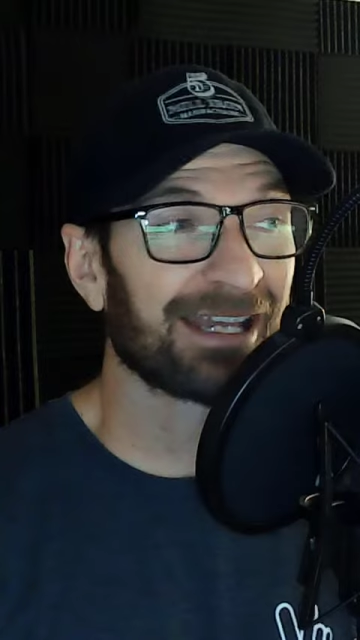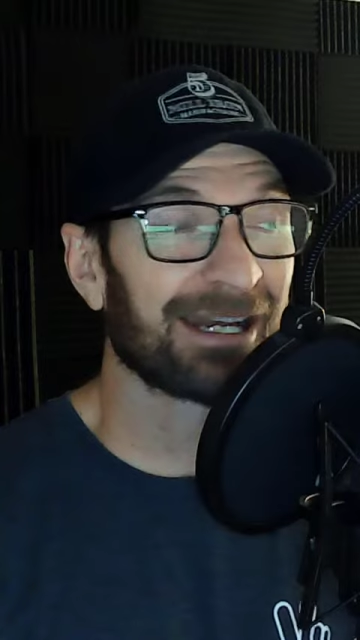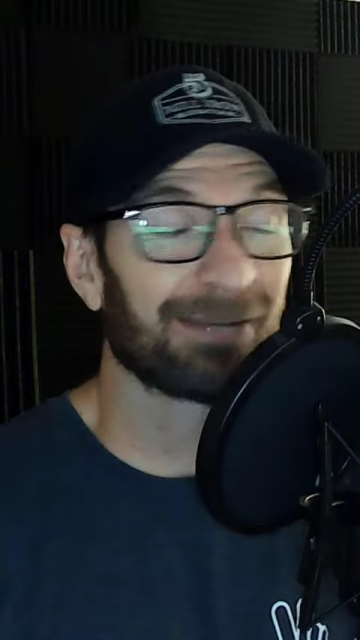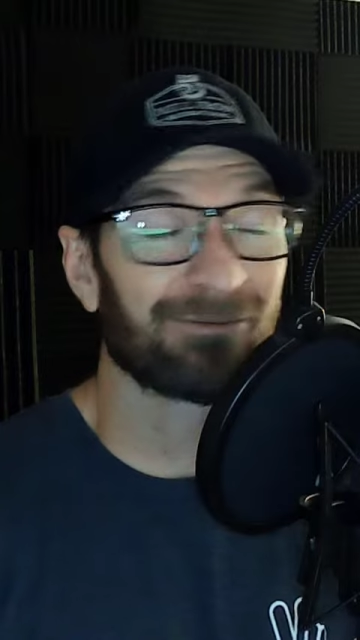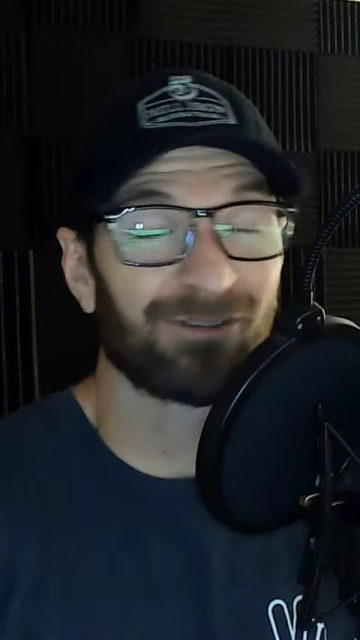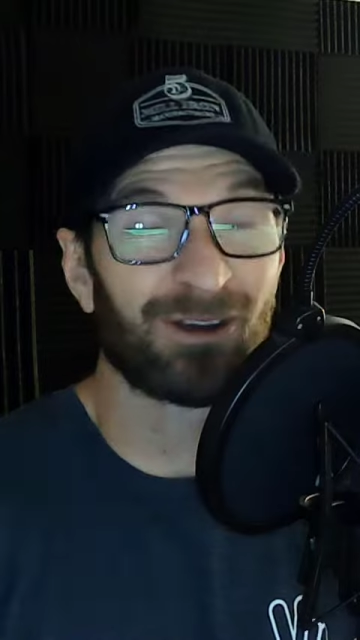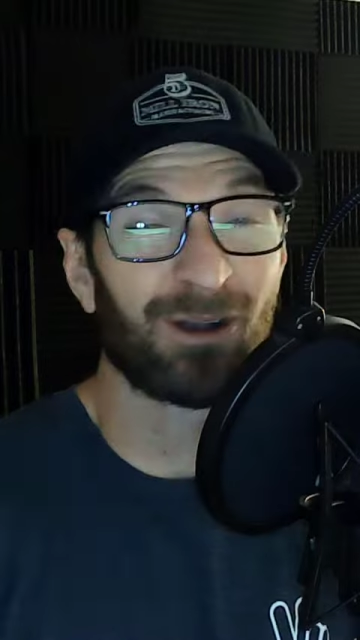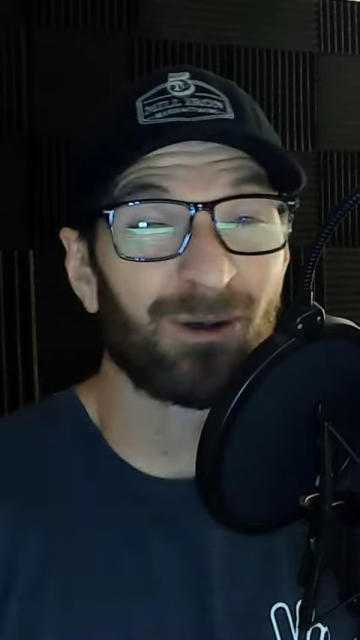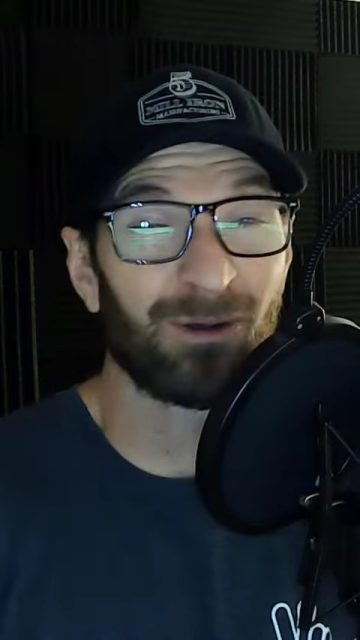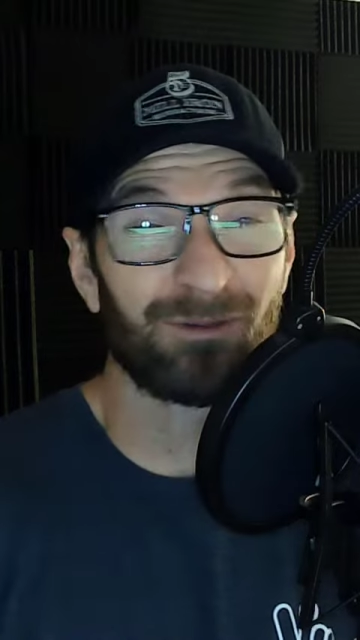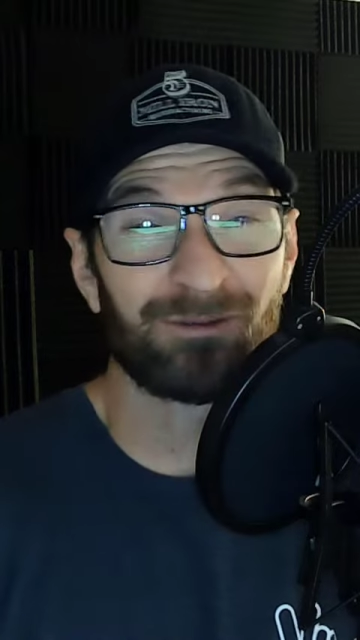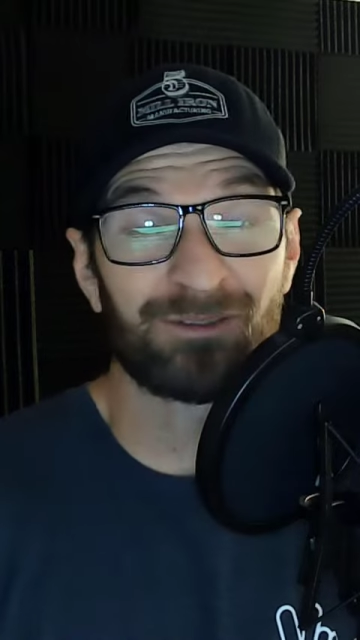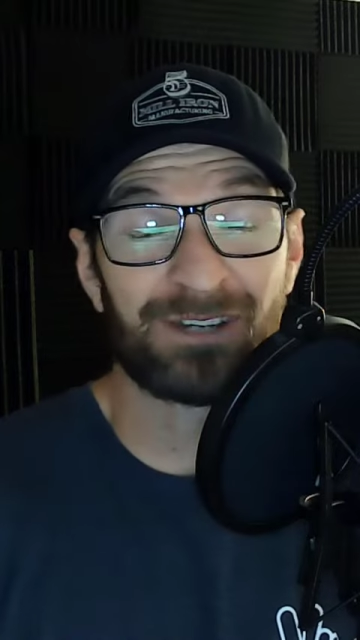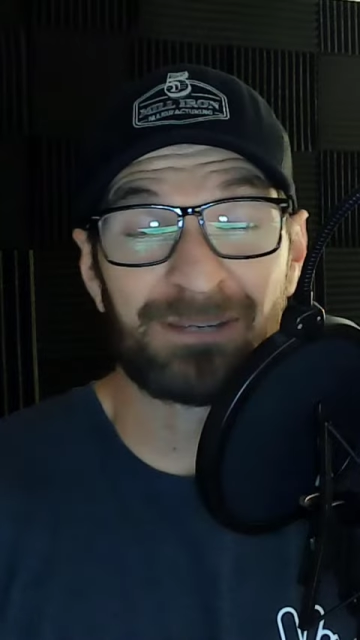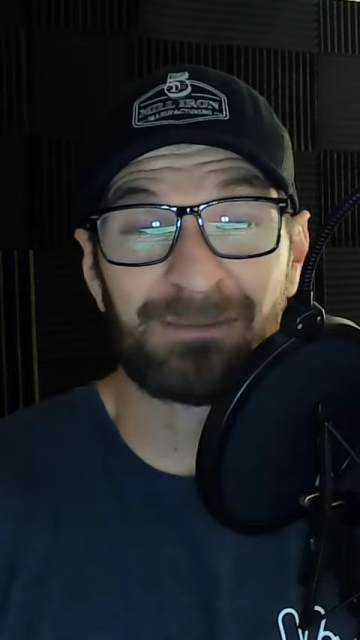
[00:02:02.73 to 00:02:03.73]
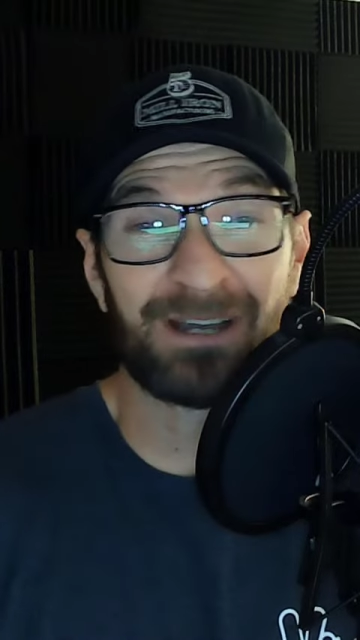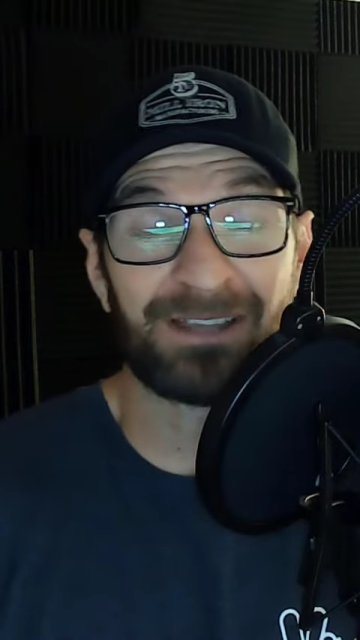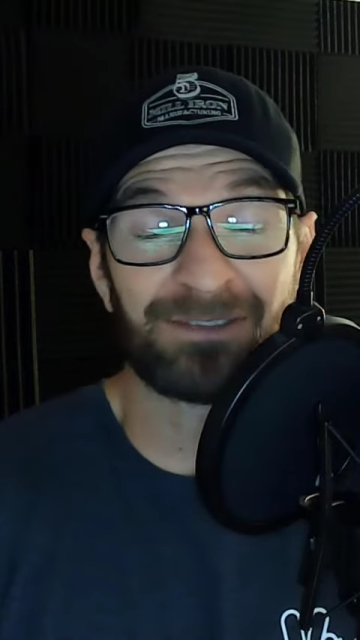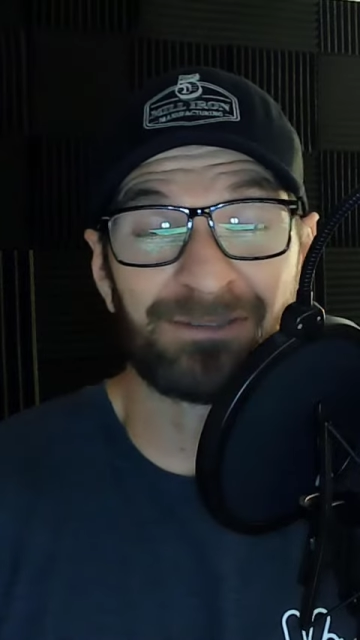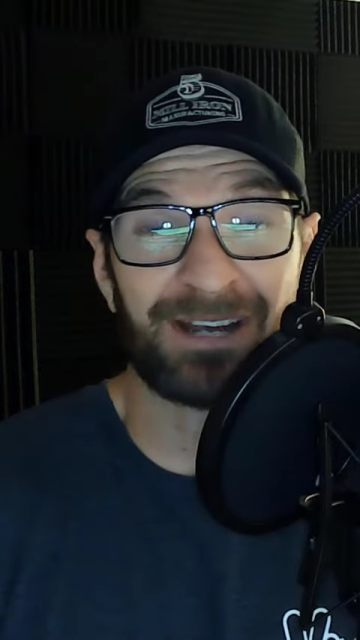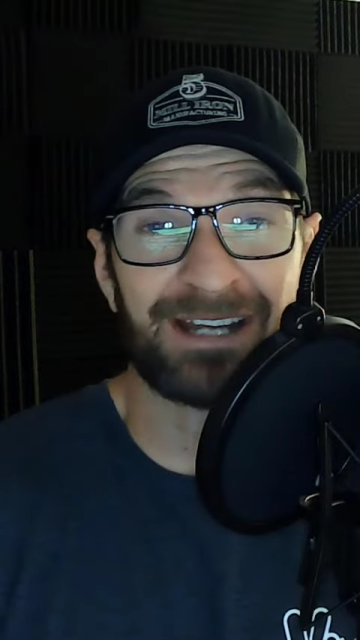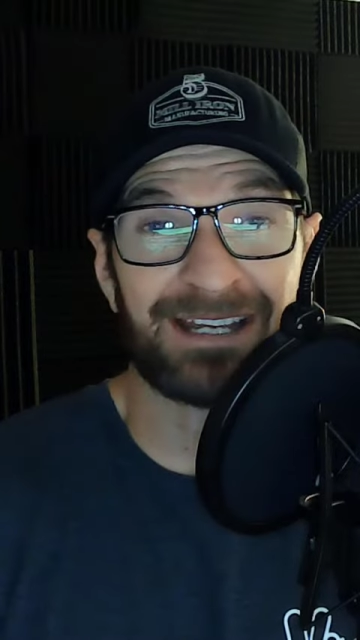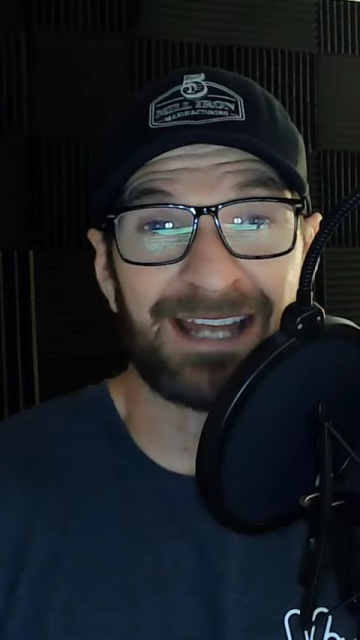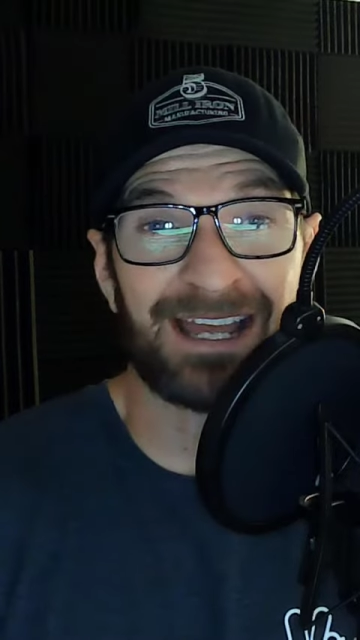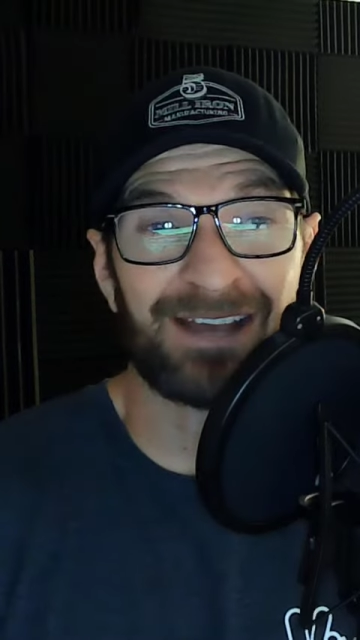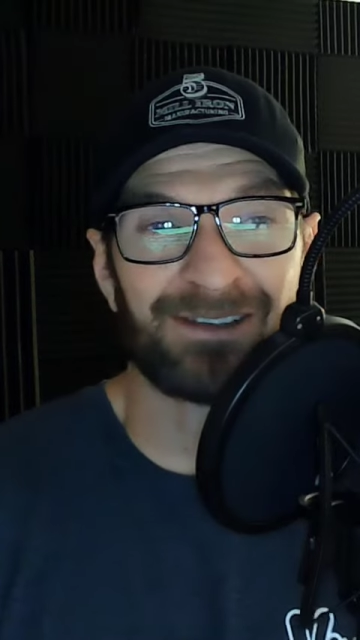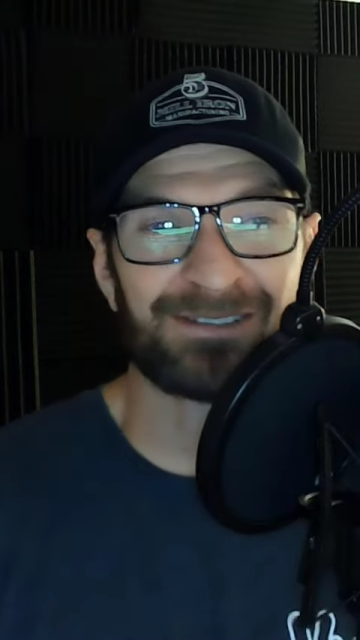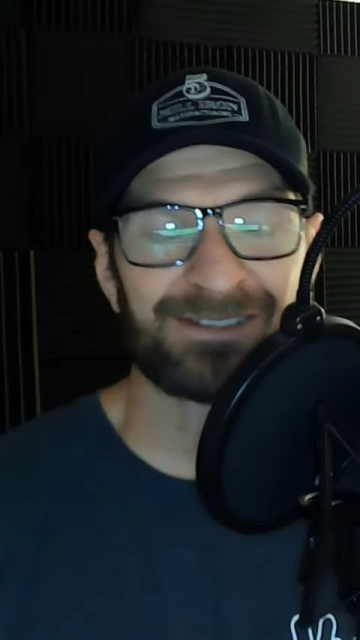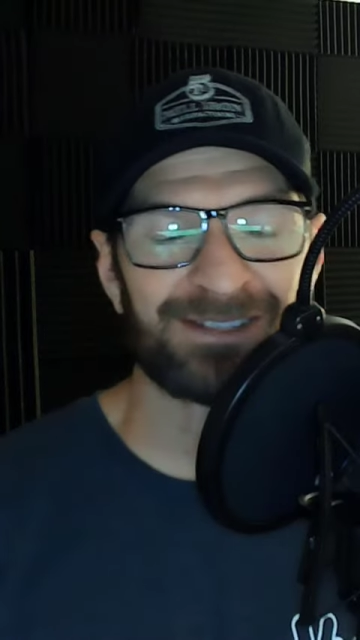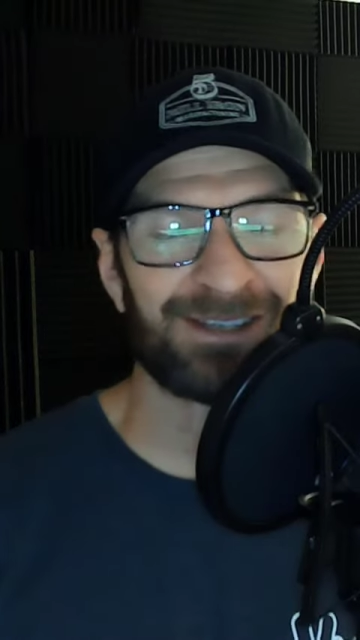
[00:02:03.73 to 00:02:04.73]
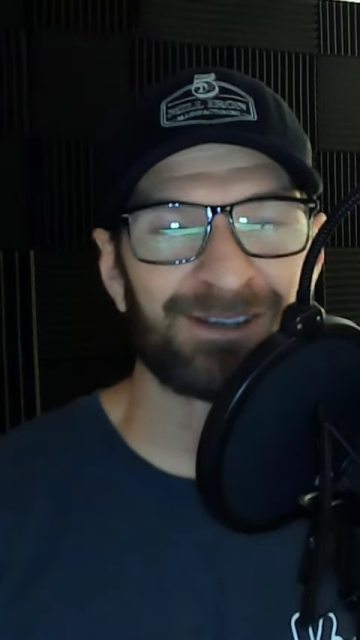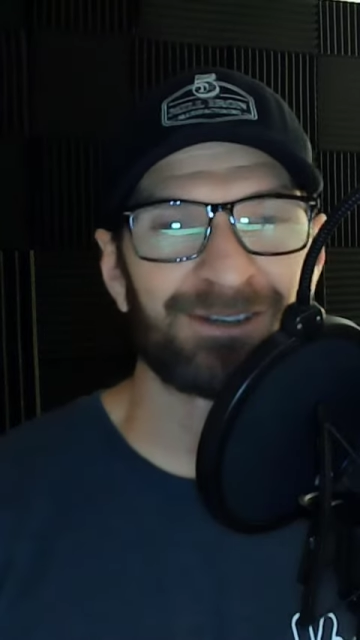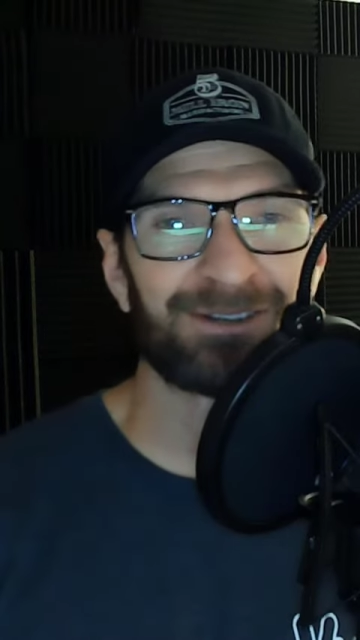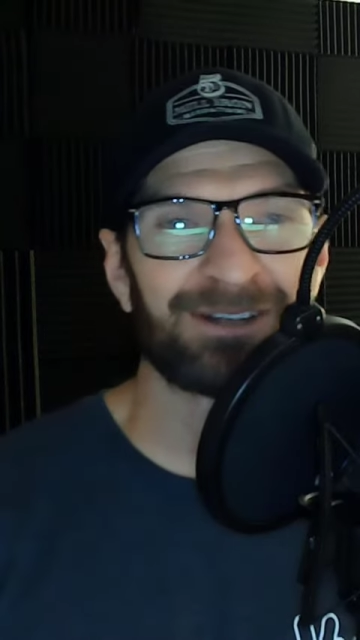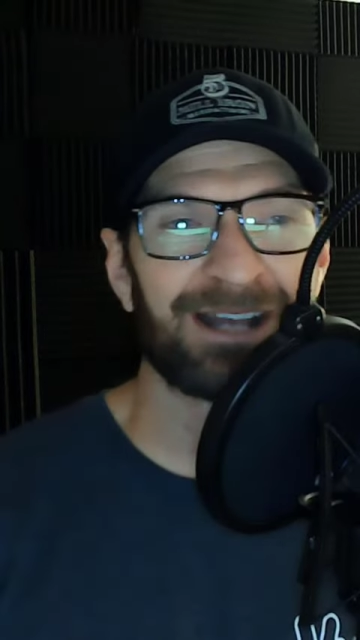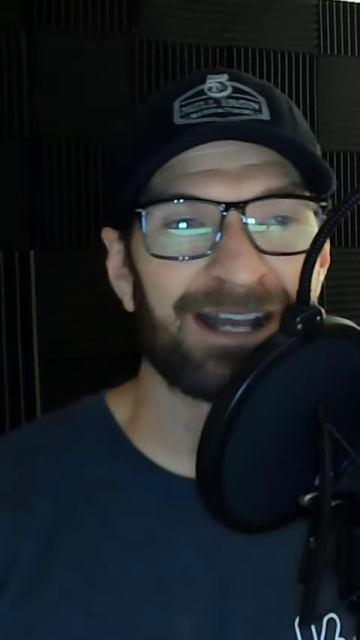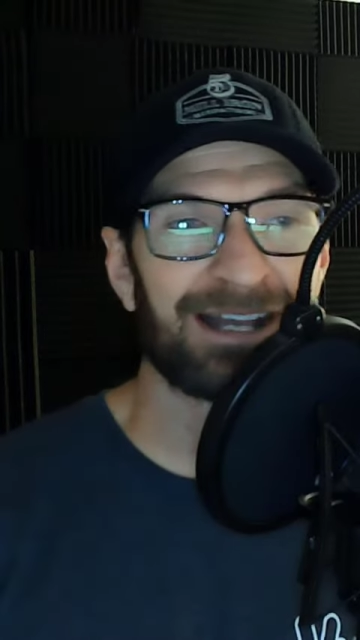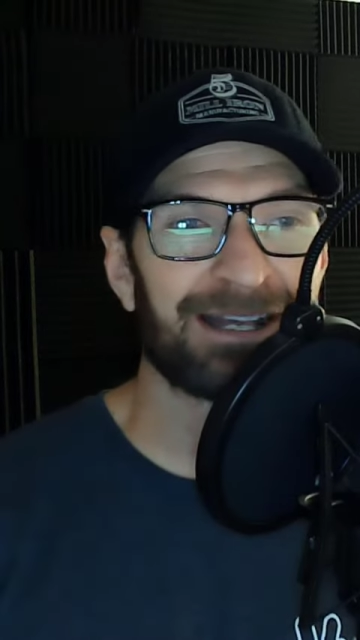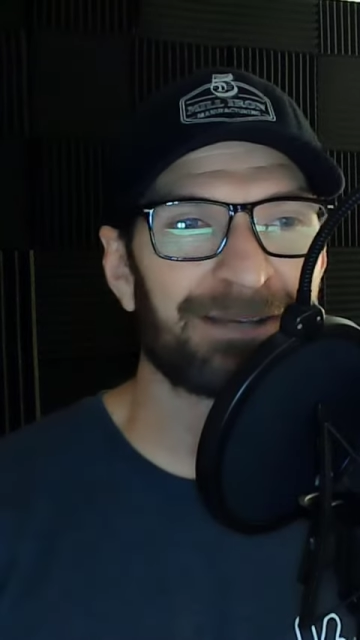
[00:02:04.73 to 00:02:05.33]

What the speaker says: up for a whole free month right now, so